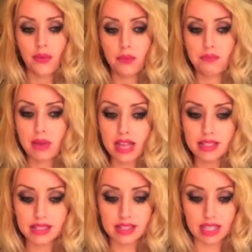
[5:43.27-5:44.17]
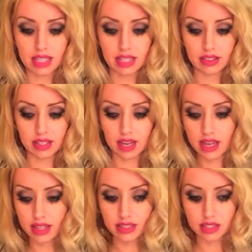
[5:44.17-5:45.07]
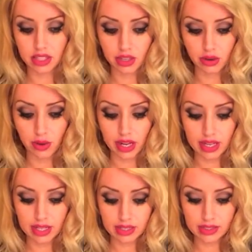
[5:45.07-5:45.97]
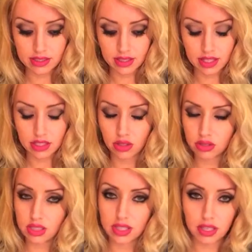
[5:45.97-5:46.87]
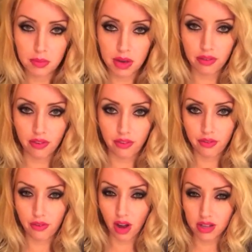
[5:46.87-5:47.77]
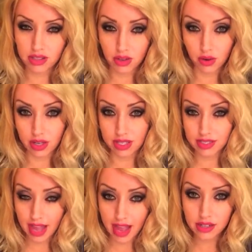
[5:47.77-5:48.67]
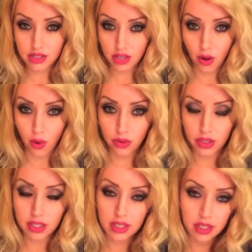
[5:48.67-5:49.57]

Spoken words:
The best thing that I like to do is use a little bit of a frosted or a satin tone